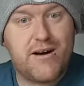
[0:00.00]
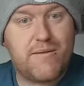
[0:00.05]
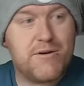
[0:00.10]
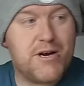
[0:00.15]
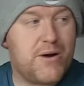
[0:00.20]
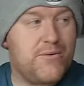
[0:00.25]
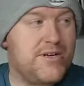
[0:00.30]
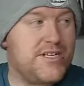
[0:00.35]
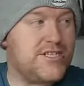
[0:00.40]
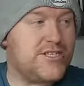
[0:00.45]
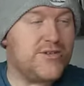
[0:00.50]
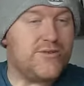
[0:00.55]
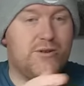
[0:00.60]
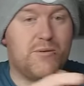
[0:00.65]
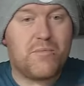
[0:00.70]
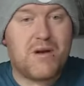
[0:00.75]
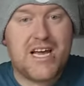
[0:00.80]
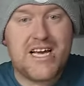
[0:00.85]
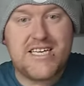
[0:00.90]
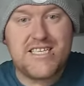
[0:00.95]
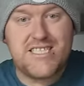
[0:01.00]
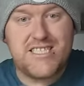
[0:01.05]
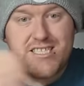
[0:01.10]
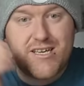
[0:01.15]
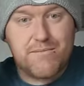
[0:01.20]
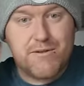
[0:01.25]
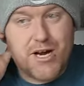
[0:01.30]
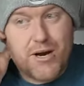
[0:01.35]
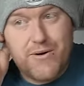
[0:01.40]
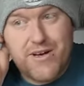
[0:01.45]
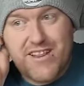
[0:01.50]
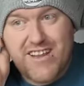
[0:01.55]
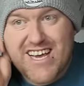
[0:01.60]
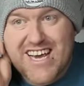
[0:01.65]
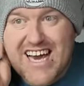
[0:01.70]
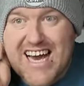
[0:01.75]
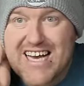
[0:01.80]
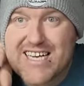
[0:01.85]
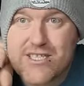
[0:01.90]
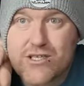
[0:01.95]
that I'm going to, the places I'm going,
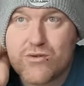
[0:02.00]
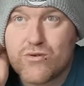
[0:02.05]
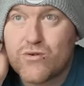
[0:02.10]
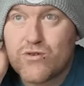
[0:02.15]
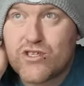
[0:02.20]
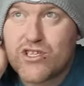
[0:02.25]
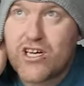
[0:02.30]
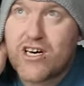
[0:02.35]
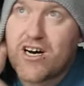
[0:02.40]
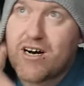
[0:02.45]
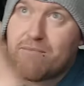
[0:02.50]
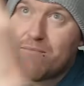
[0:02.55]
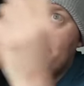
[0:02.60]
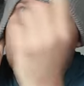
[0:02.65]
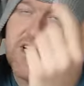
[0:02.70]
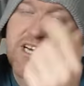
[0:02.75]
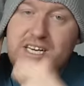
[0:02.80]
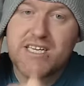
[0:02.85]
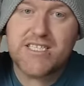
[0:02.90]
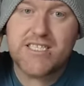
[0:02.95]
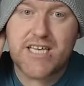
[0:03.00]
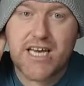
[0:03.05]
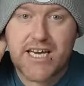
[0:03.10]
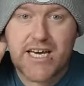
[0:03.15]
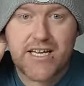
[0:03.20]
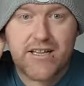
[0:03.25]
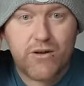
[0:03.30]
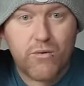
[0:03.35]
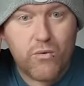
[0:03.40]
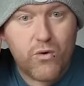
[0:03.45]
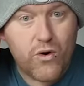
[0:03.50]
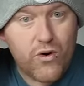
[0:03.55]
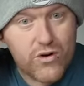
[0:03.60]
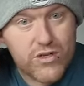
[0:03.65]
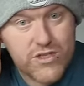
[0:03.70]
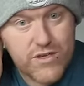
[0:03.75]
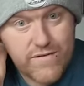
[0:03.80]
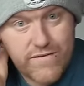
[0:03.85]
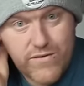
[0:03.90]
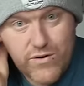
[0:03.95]
the castles that I'm seeing, the
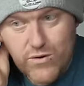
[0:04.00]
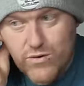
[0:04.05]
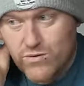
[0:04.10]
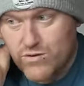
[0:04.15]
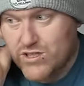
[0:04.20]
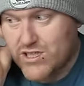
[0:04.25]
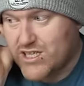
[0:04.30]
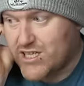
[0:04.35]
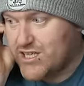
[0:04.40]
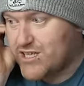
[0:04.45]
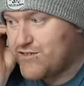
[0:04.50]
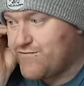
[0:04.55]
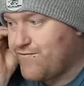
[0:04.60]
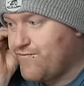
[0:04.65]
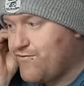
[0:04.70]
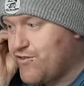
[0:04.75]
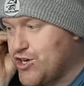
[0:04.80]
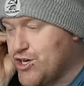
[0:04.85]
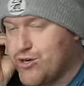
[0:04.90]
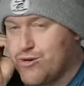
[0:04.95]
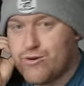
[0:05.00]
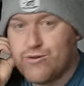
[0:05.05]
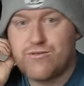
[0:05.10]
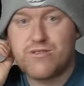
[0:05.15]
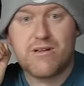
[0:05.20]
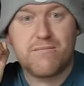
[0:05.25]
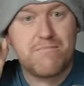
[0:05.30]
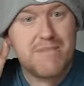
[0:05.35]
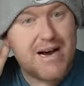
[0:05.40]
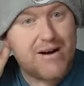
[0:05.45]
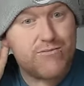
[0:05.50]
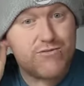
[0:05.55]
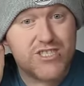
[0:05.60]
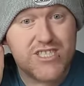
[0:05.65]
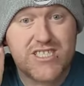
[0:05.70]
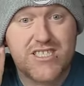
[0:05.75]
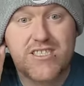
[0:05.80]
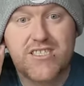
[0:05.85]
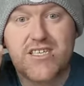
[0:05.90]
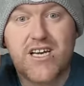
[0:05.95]
waterfalls, the views, the
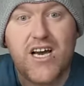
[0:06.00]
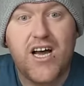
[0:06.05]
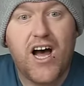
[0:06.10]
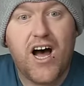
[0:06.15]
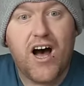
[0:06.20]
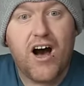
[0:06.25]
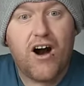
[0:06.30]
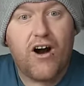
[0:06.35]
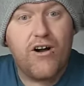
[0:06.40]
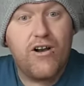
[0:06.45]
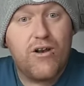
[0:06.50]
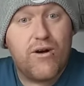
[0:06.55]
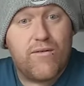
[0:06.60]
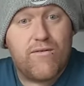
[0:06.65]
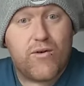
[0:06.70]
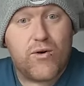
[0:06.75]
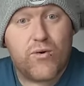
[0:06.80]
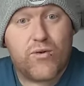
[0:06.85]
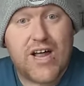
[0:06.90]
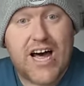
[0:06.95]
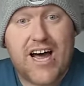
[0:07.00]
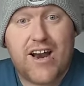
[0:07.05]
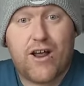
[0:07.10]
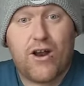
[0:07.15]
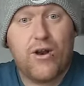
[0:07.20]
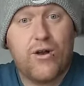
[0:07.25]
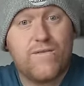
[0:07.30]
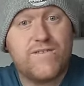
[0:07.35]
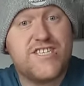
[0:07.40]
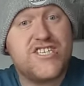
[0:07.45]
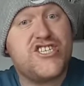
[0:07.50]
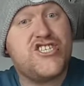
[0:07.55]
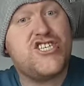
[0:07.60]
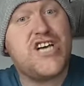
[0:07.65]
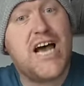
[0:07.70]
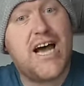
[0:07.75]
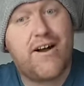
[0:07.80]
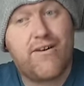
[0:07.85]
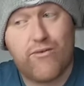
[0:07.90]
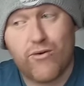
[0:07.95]
mountains. I love all that and I love to
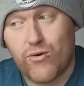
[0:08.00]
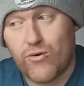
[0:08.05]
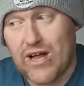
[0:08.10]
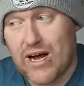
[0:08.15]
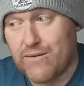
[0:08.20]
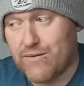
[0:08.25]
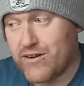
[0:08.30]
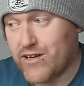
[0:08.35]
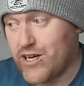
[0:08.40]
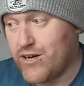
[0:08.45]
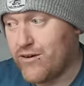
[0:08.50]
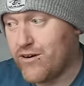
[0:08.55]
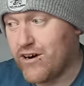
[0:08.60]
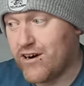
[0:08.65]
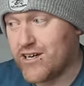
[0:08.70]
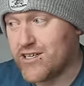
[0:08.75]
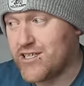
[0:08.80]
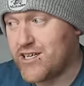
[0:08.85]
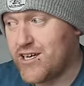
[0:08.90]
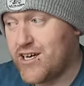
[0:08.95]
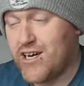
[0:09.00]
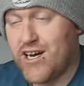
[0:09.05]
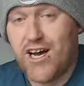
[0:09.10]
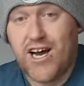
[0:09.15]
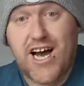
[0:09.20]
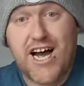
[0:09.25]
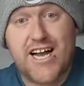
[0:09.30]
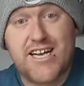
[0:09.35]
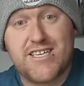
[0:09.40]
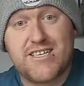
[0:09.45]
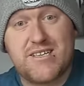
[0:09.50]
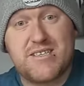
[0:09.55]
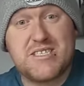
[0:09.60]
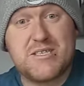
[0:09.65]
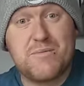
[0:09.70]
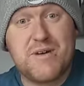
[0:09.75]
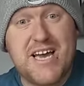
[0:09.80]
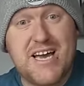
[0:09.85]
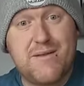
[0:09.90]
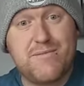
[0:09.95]
share all that with you guys. And
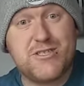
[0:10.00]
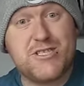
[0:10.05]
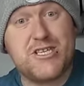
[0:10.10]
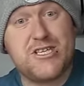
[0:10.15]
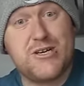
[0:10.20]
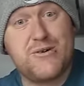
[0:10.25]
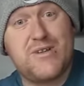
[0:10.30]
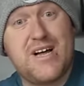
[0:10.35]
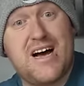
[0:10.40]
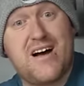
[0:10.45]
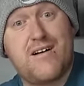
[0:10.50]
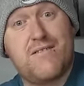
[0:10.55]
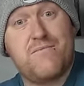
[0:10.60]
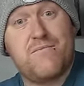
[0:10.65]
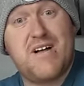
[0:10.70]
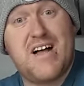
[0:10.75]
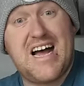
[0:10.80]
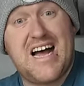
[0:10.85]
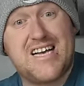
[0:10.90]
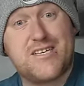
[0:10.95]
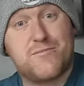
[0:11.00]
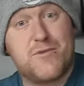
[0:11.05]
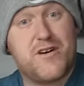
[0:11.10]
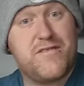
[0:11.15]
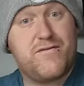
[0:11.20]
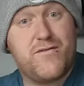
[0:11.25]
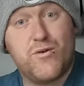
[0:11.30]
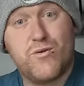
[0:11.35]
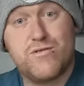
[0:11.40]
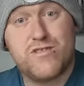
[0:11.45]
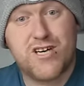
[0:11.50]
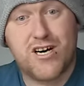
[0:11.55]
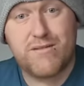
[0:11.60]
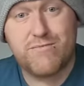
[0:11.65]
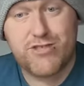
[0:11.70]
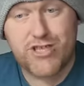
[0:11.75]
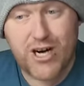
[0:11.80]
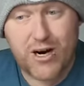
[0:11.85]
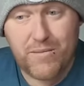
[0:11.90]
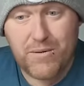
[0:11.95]
to be able to do that as my
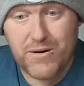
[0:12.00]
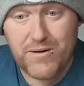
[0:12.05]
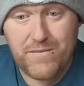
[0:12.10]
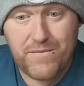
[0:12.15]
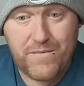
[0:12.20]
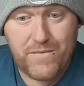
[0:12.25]
full-time job,